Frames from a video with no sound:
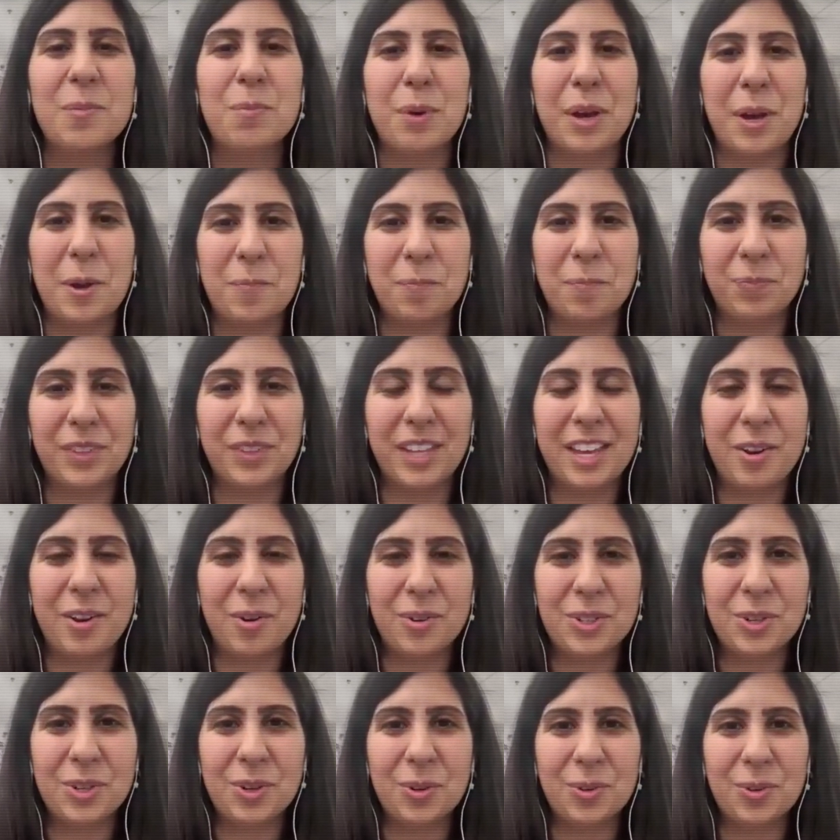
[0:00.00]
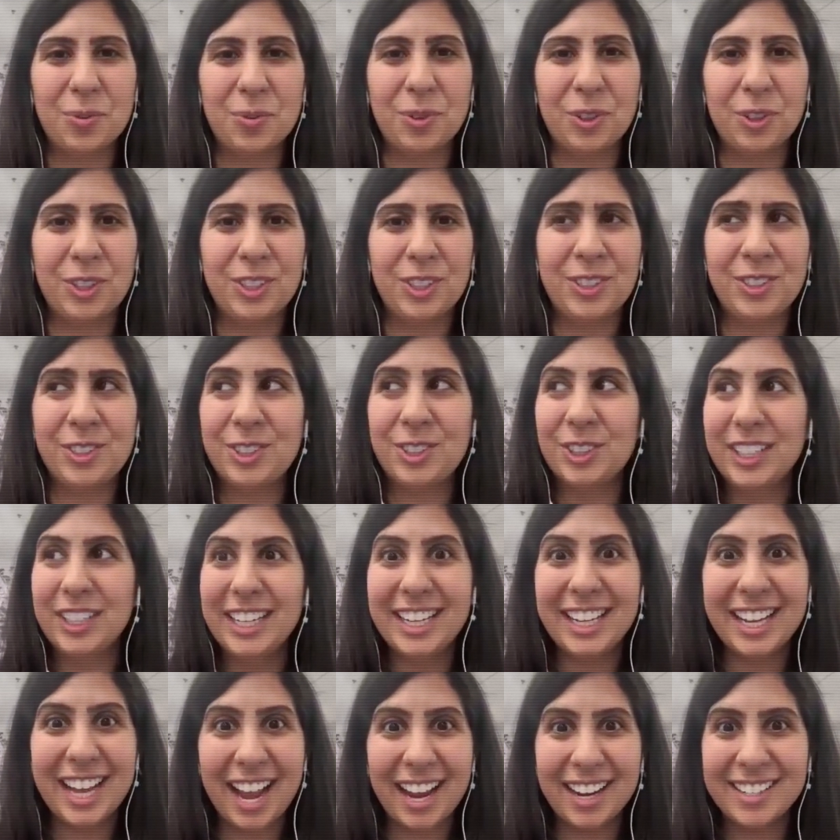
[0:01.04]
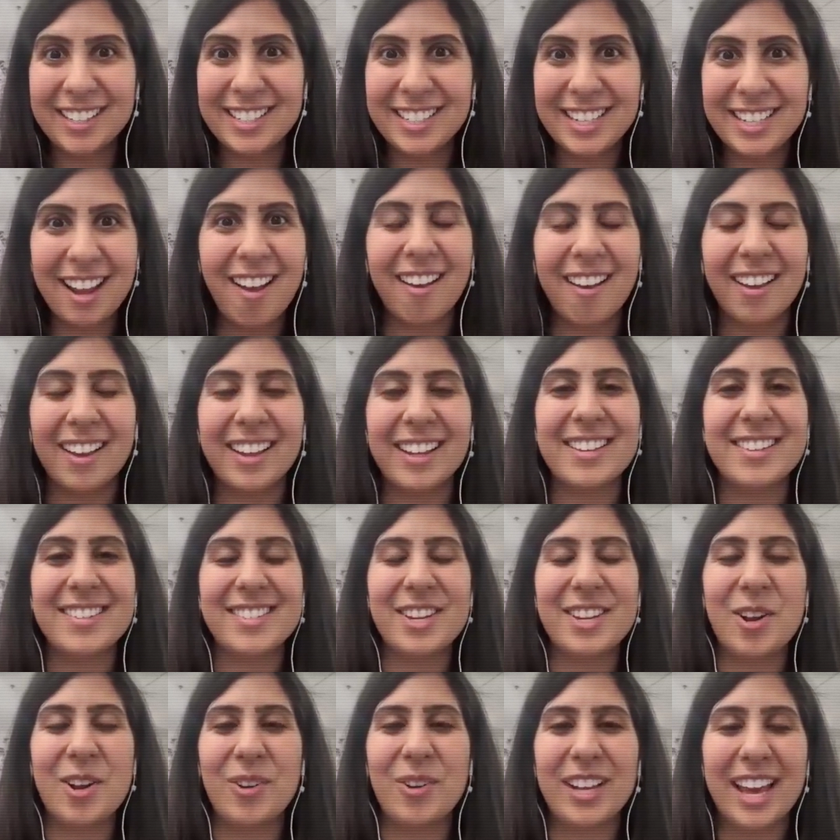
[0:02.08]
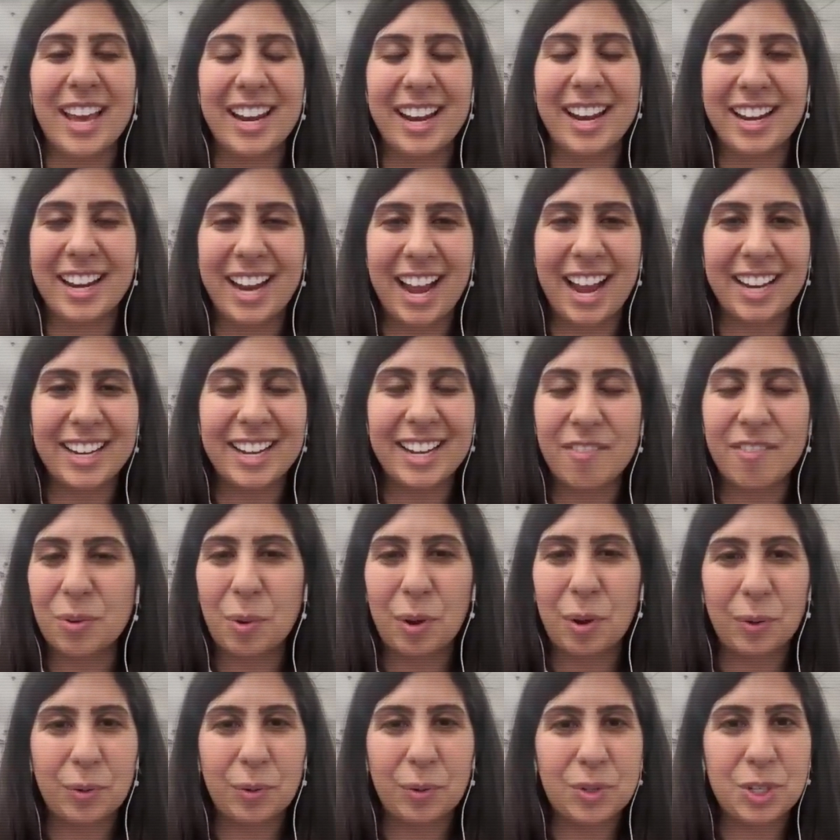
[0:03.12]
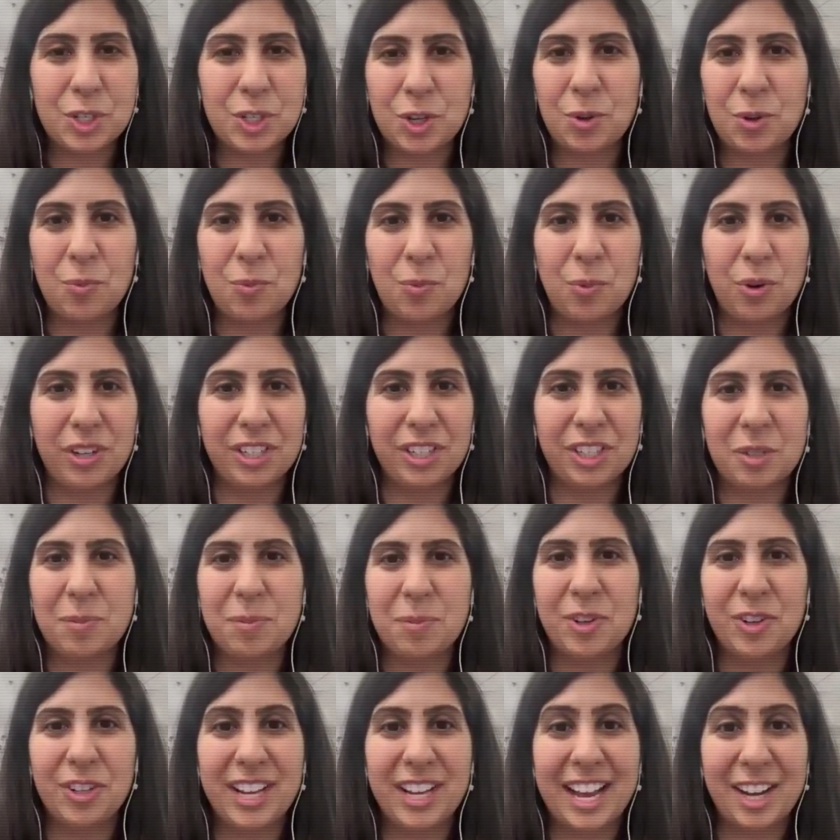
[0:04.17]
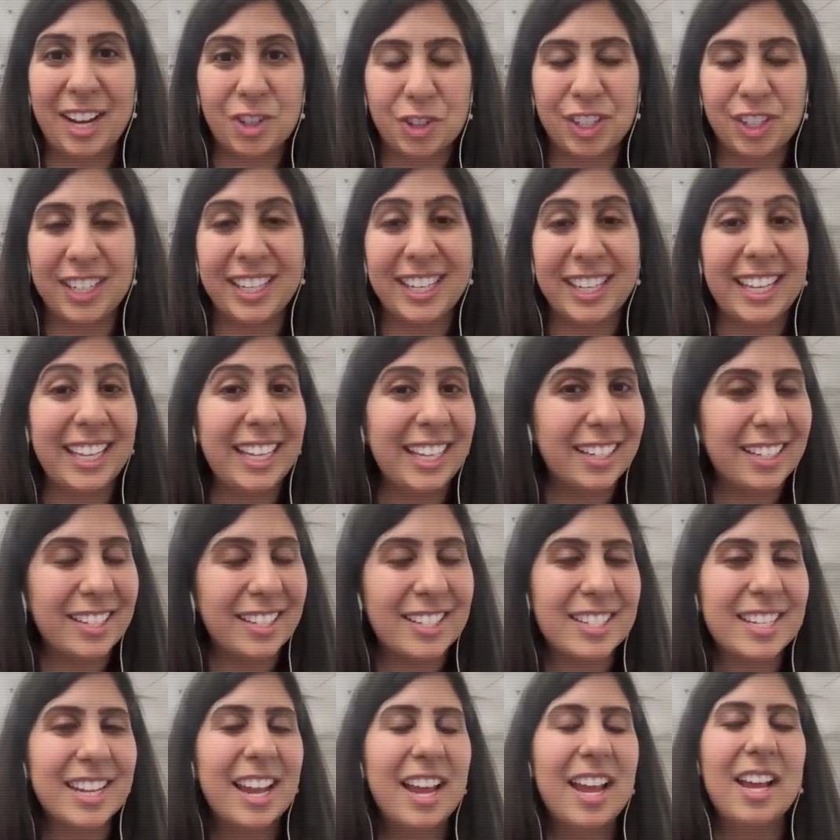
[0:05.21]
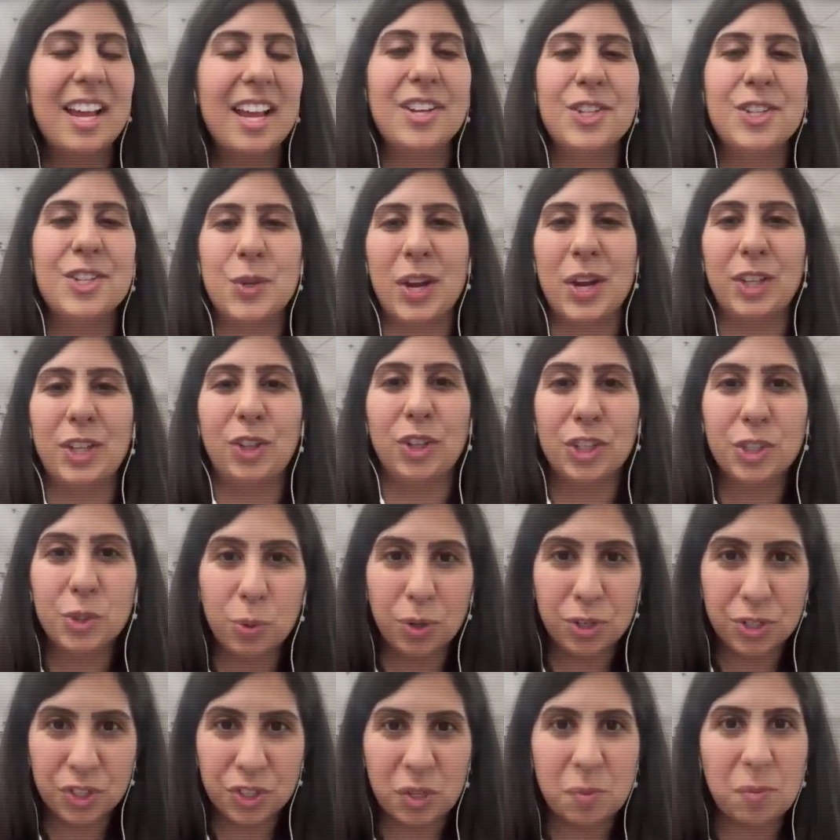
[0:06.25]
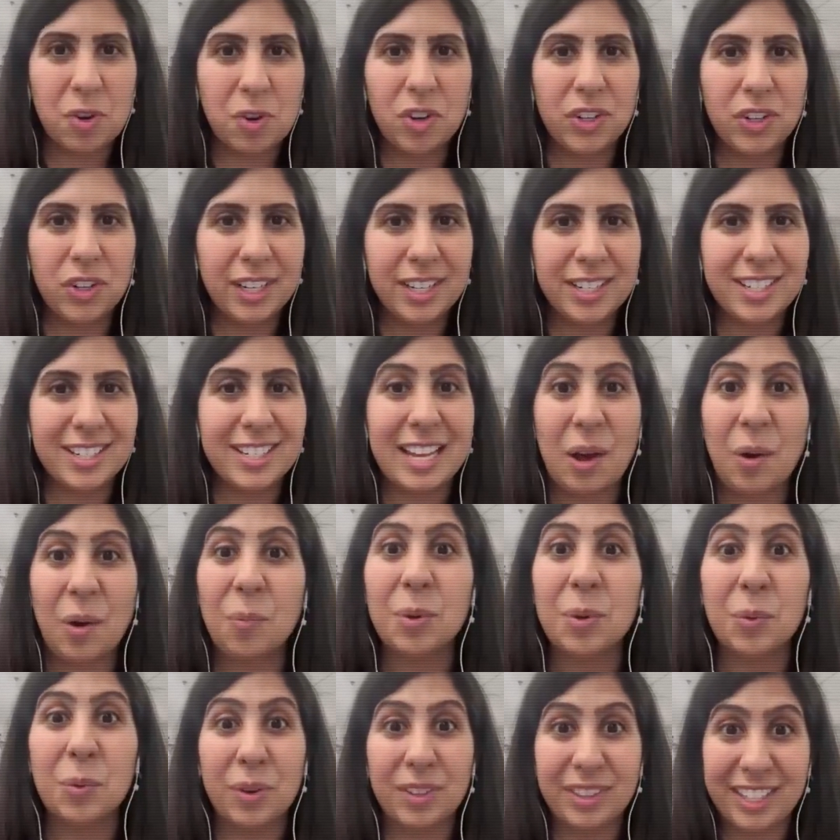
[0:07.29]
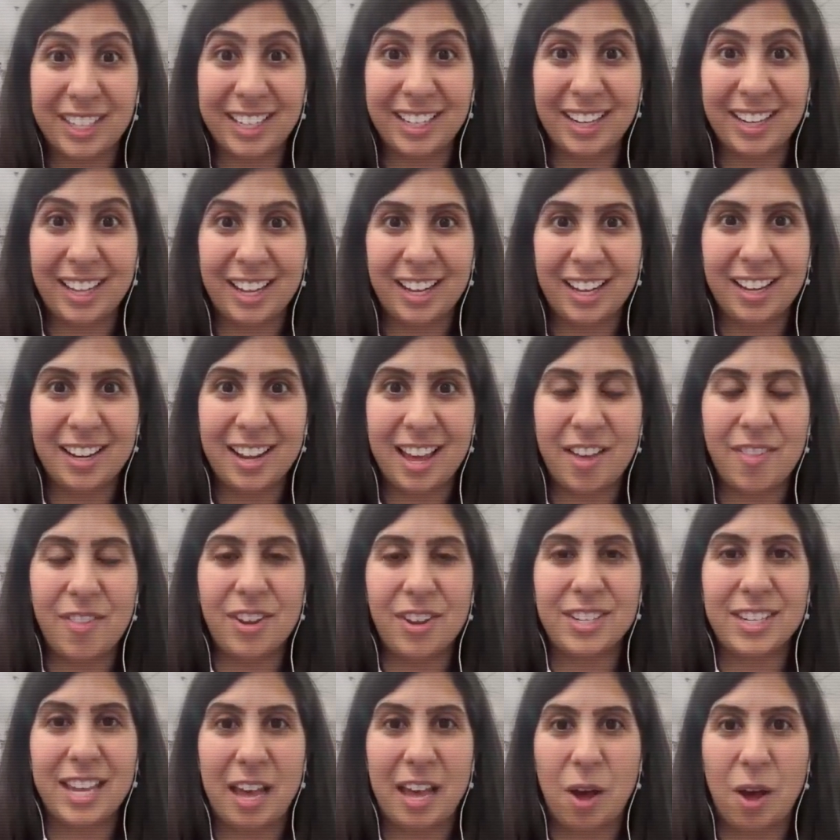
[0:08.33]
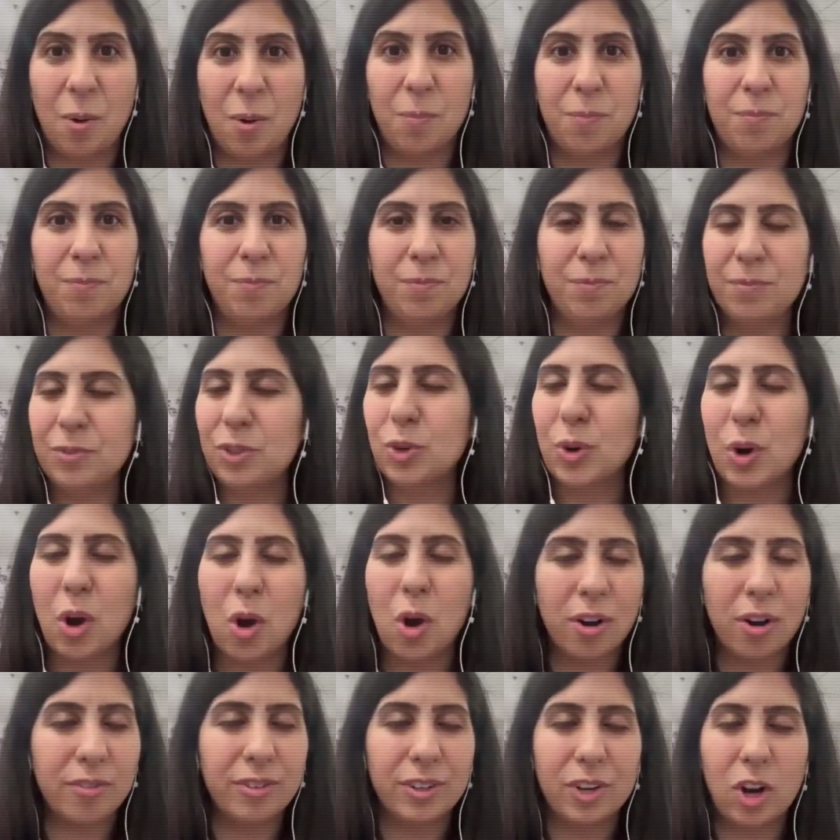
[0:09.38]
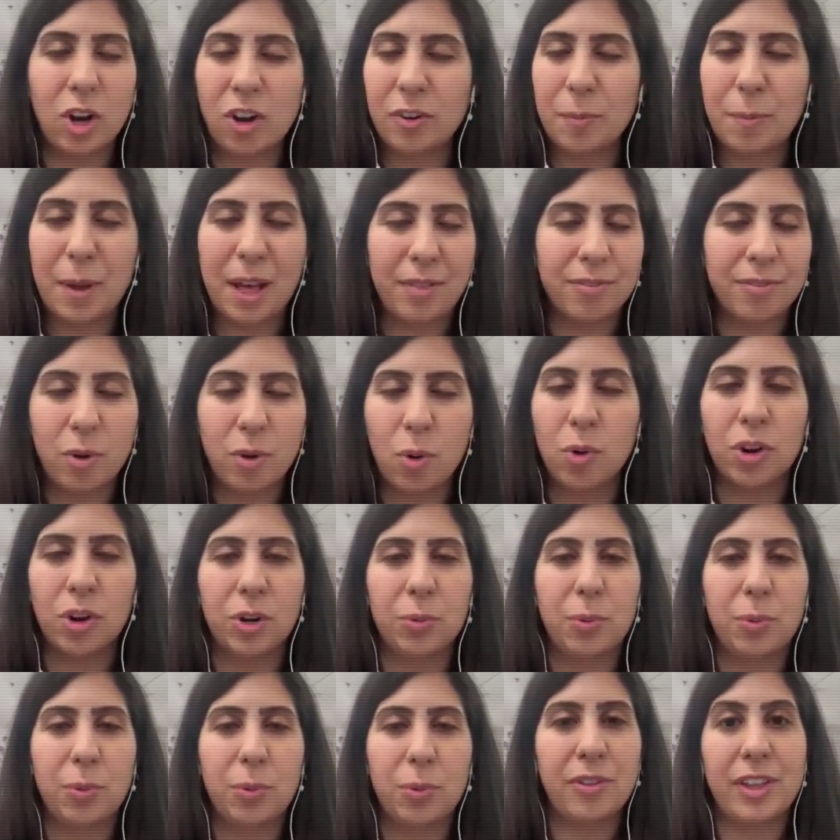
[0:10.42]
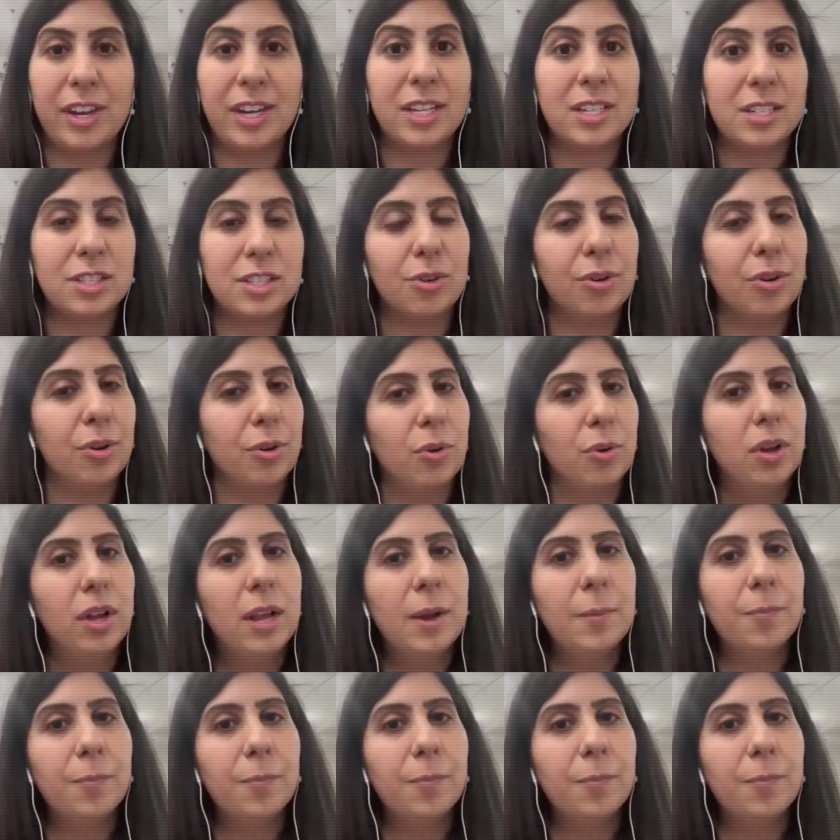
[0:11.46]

but and also gleaning ideas. Again, I never want to assume what a community actually needs. So I look towards community to tell me what they need and then to help carve a path forward, whether that is through